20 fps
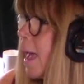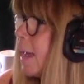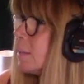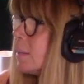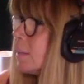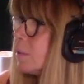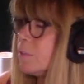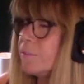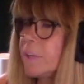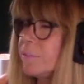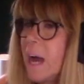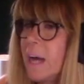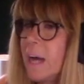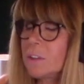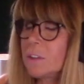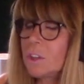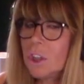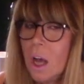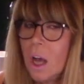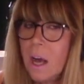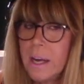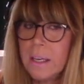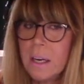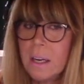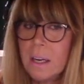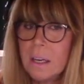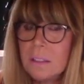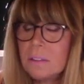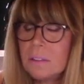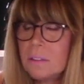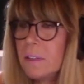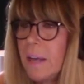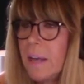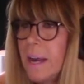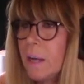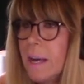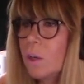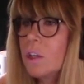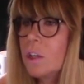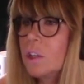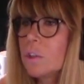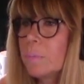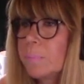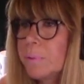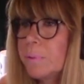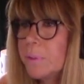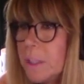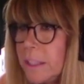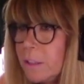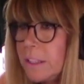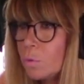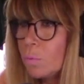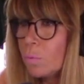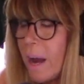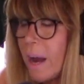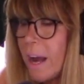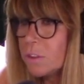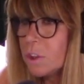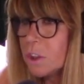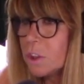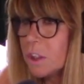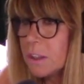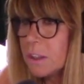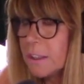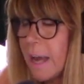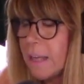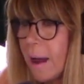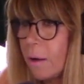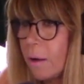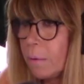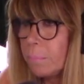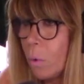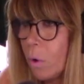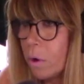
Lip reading: And you've got China saying, could you please ratchet it down,